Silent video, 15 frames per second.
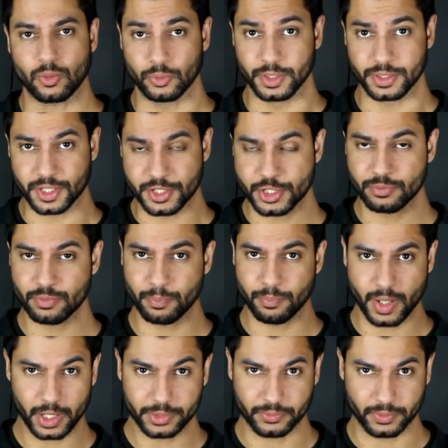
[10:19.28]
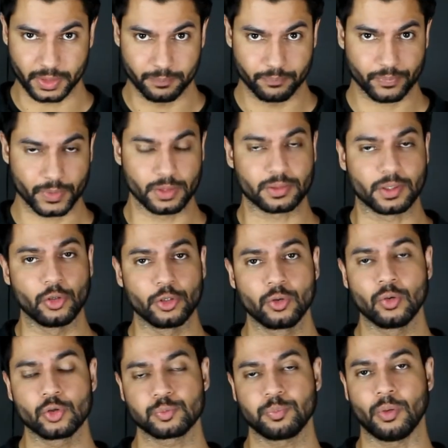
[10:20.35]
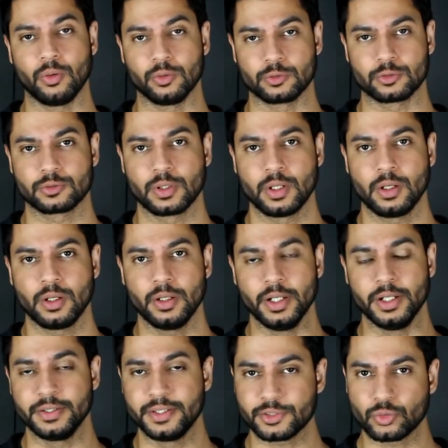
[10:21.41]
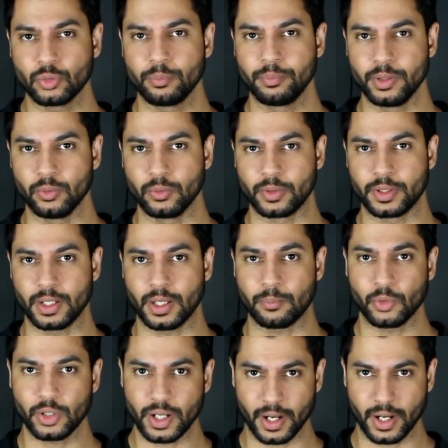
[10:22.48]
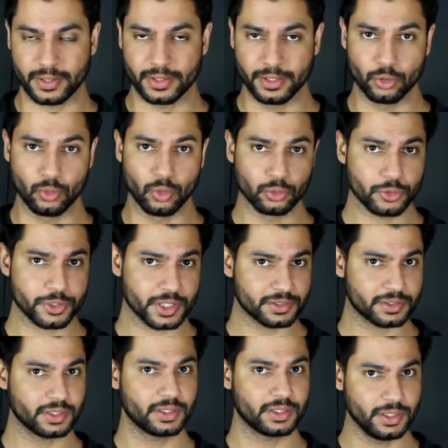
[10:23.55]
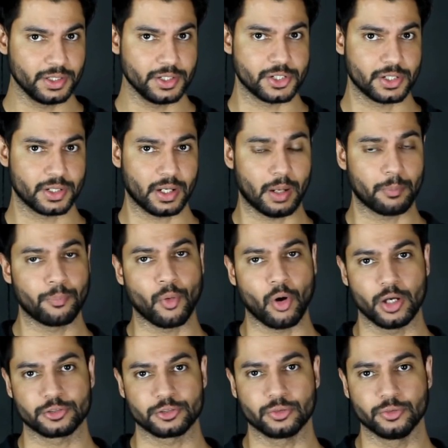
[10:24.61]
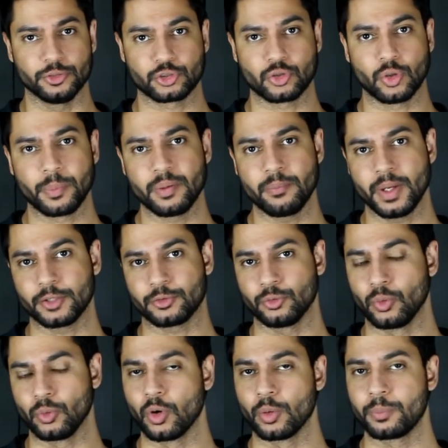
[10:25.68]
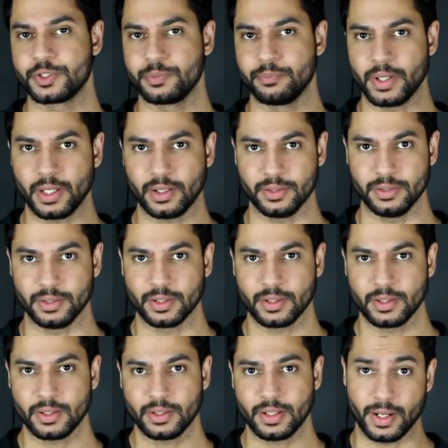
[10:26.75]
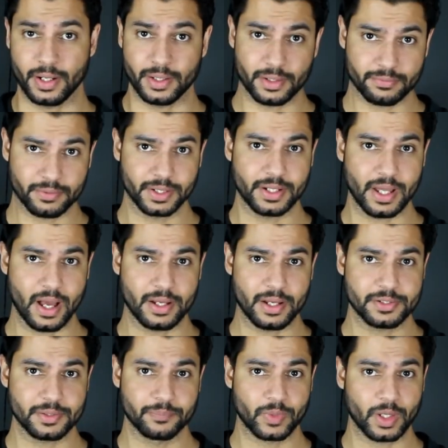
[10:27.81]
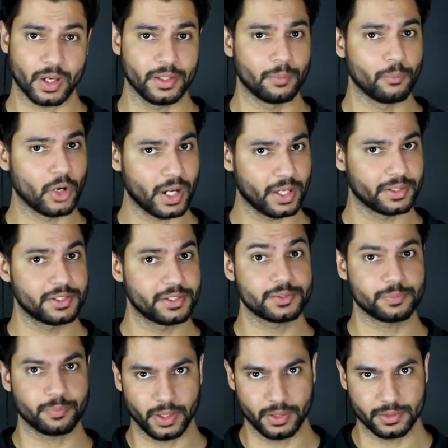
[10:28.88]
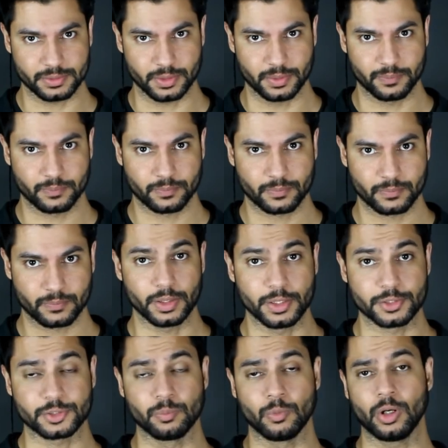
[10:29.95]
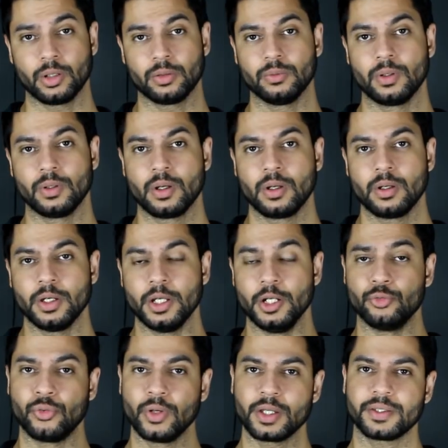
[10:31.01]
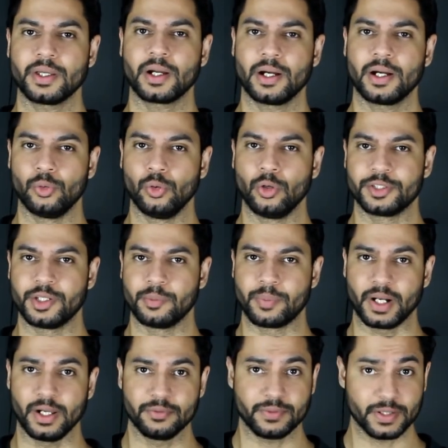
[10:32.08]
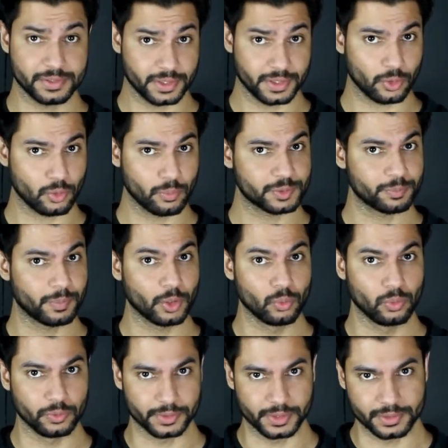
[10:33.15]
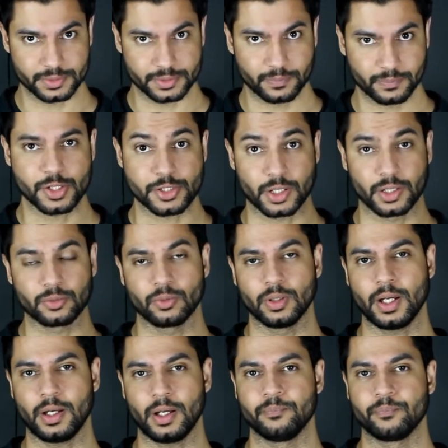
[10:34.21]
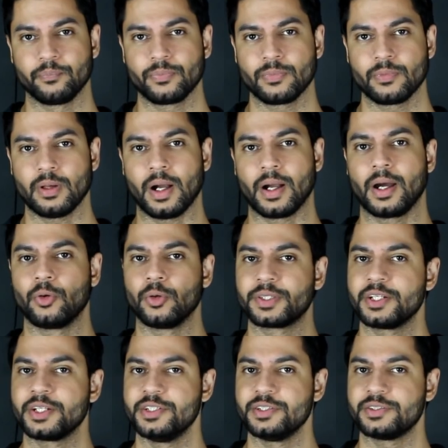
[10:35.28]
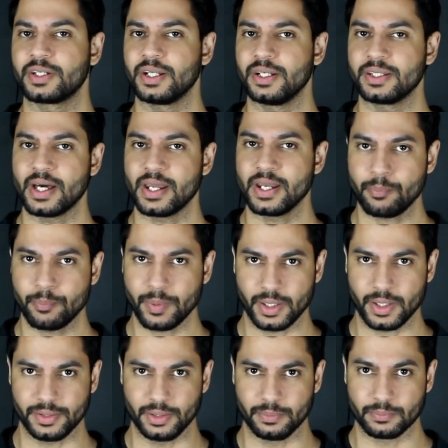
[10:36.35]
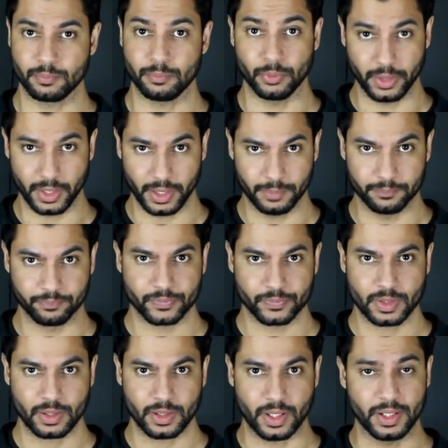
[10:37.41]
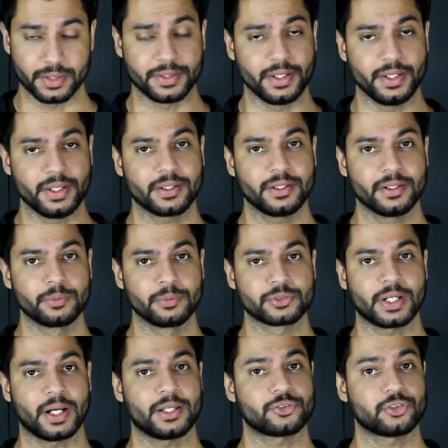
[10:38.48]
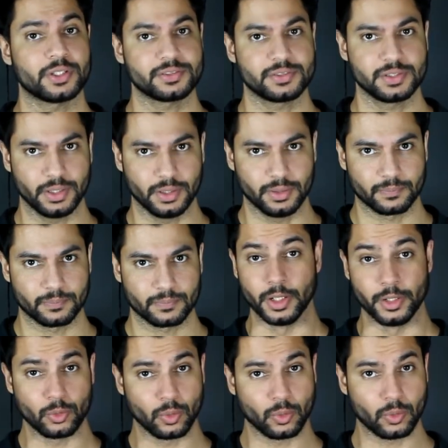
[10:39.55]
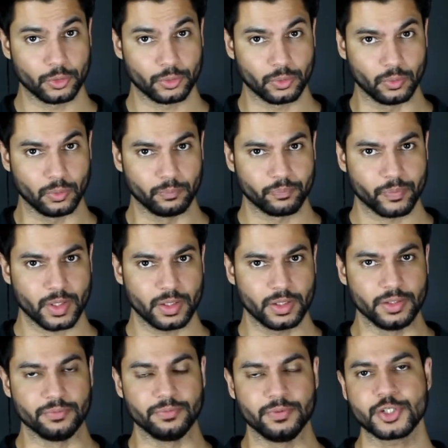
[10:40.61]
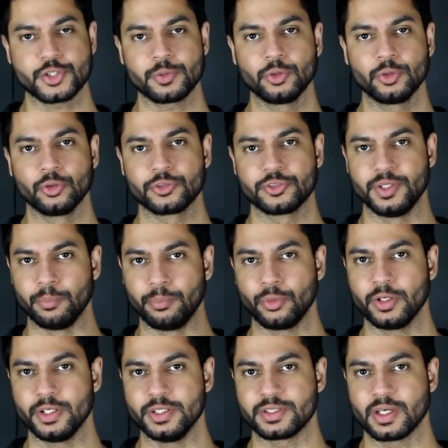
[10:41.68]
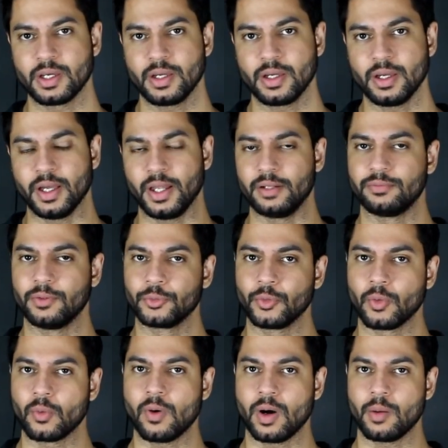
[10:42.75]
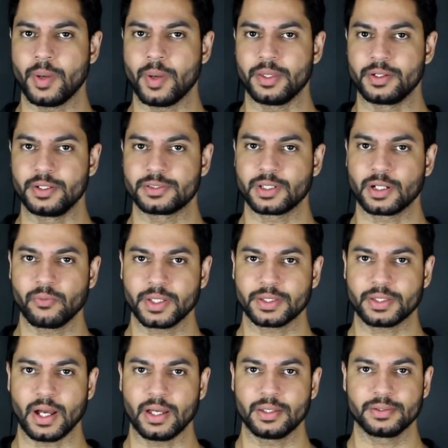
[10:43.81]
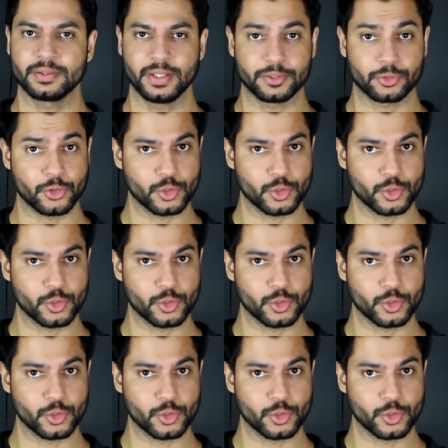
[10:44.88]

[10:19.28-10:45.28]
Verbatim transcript: Detective Patrick then connected the dots. He found out that the woman who called the day after Melanie's body was discovered was in fact Spencer's girlfriend. Right after that, he went to the girl to ask her some questions. Once there, the girl said she would give him the stone. However, she would have to get it alone. He agreed, and 20 minutes later, she returned with the bloody stone in a